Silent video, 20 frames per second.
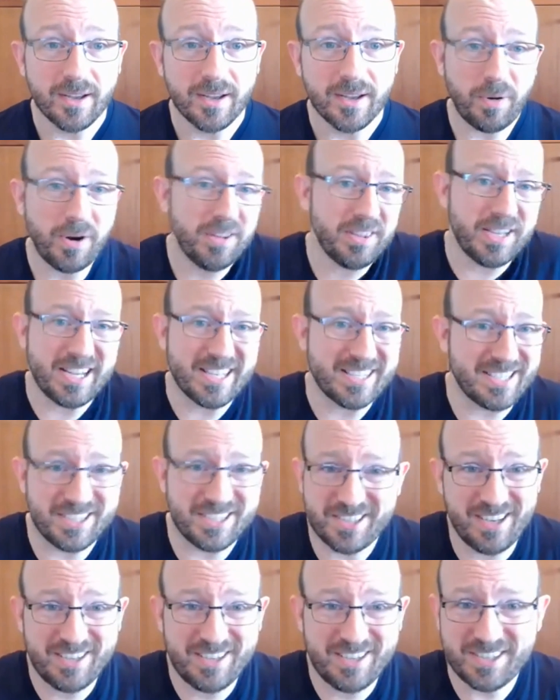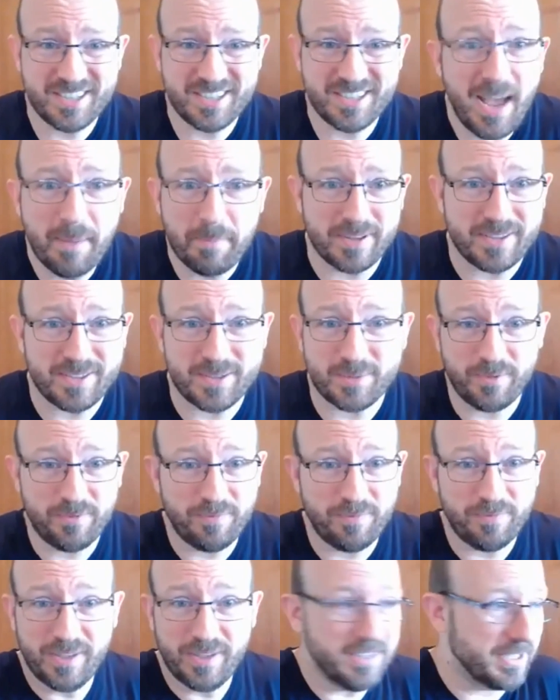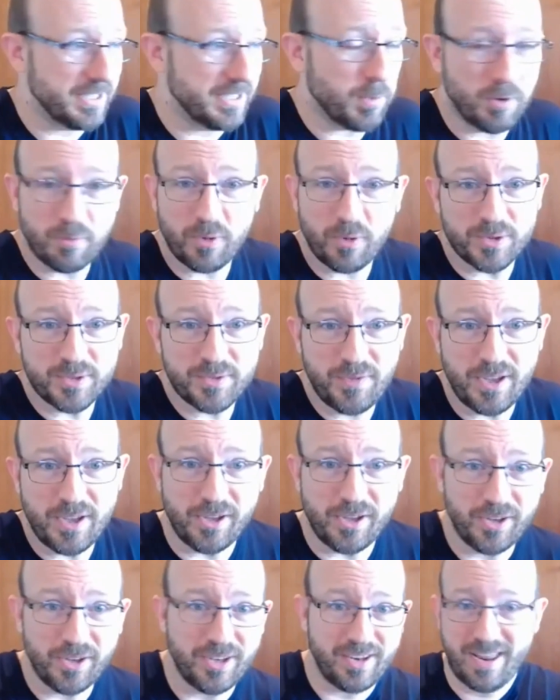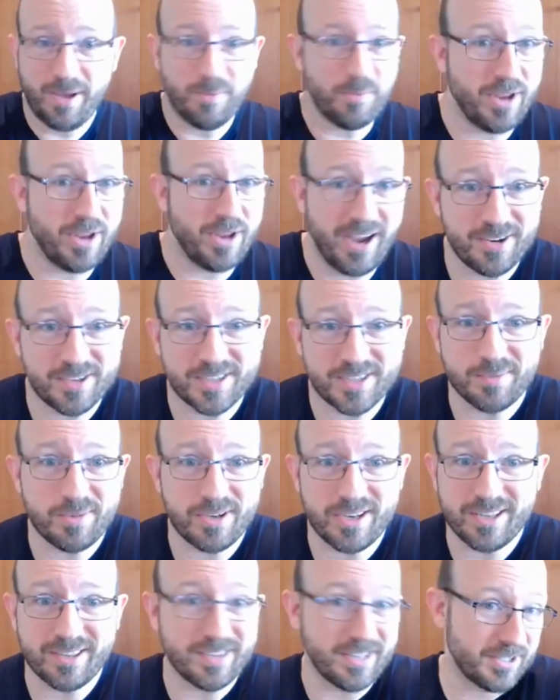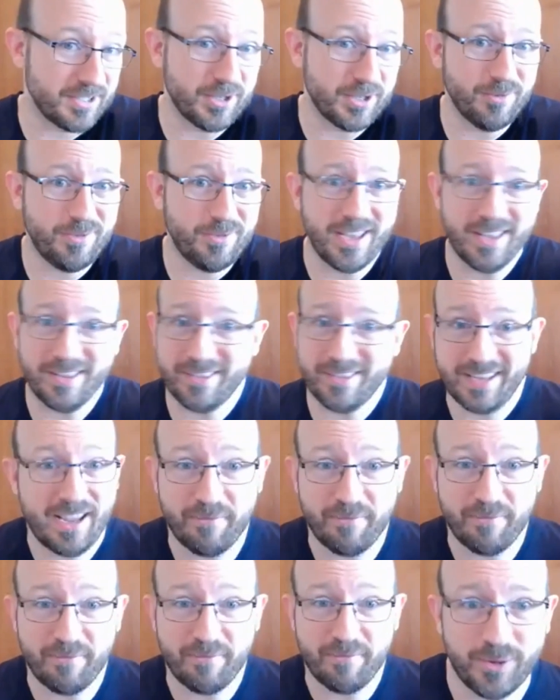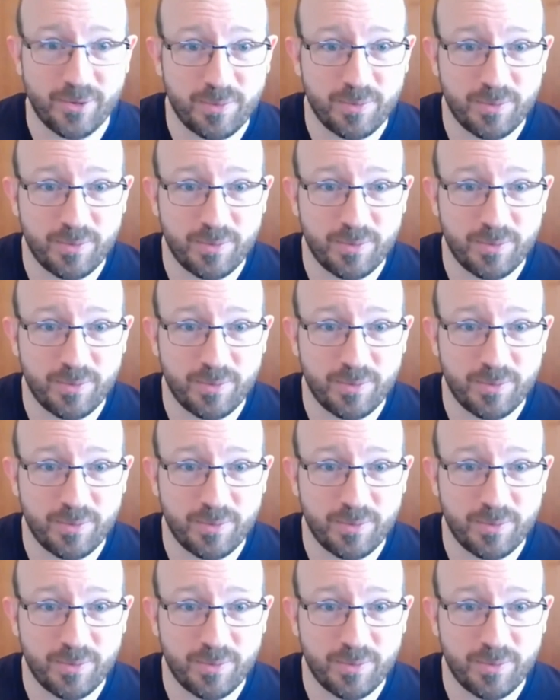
Partly because it just happens. If lead links want roles filled and we hire somebody that's a good fit, they get filled.